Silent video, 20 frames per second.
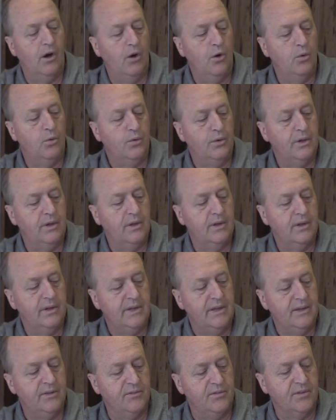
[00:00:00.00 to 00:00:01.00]
oak
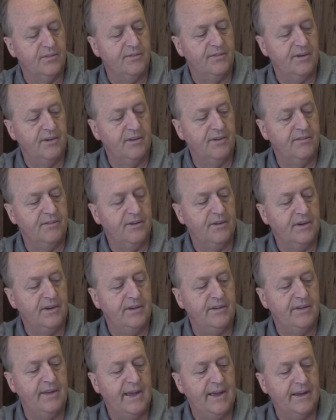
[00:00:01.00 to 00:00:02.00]
gives a very, very
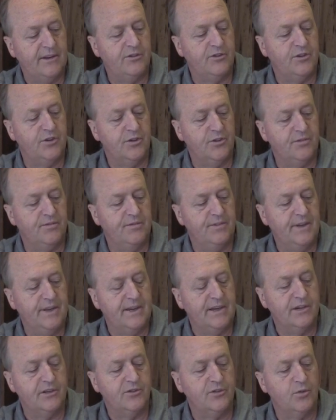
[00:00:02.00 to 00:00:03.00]
textured
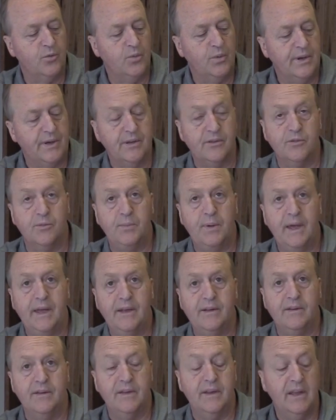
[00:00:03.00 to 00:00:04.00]
finish when it's
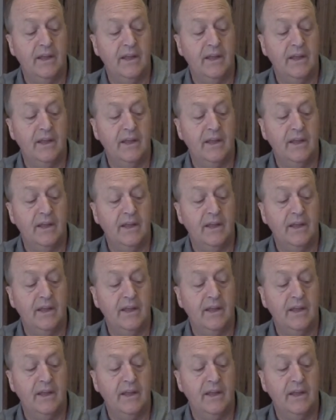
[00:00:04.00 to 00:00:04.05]
painted.